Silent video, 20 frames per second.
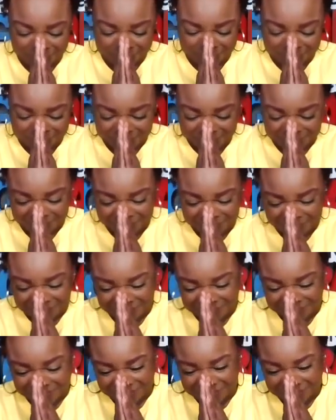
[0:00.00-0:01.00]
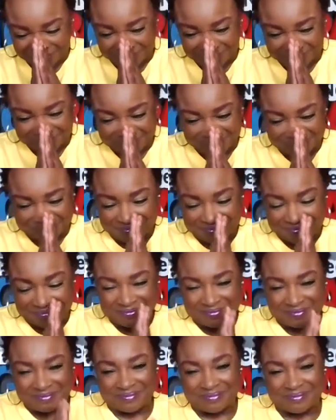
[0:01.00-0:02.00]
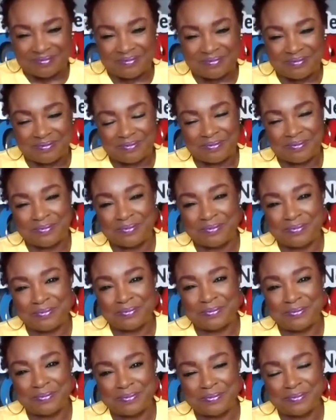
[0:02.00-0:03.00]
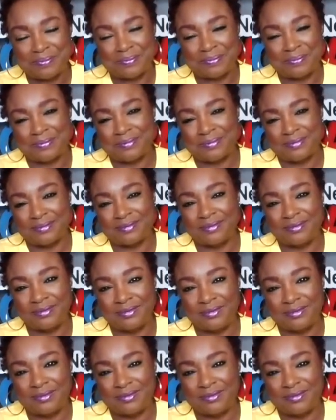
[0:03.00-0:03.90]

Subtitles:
No words are spoken by the person on screen.